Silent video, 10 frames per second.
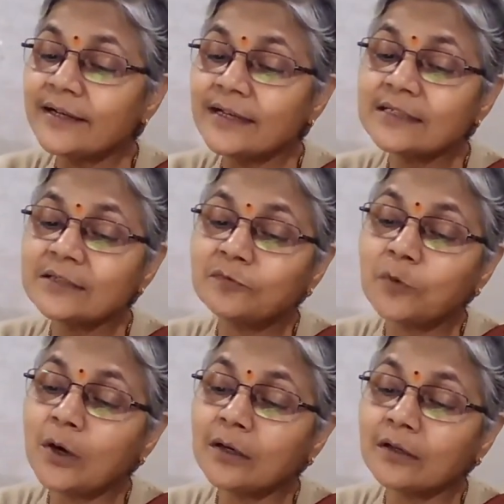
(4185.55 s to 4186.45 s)
tells
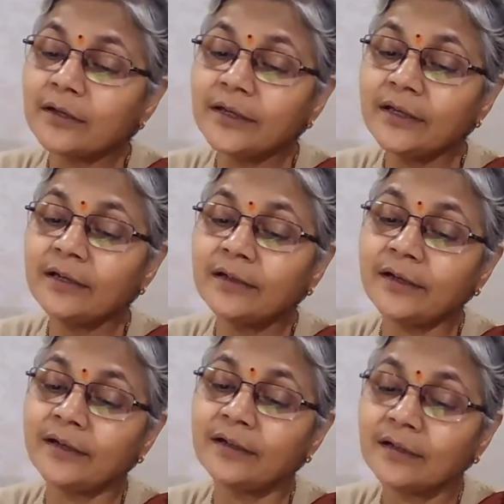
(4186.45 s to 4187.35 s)
what he
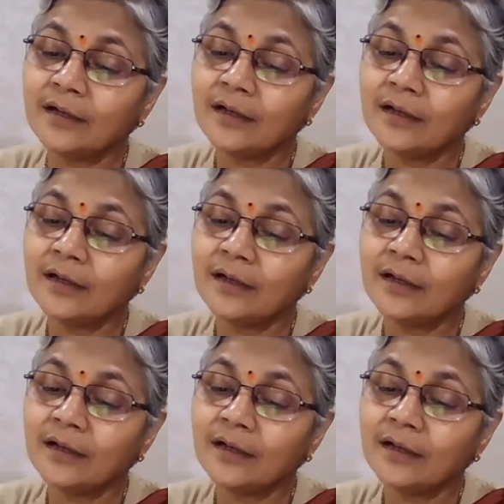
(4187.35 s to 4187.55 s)
did,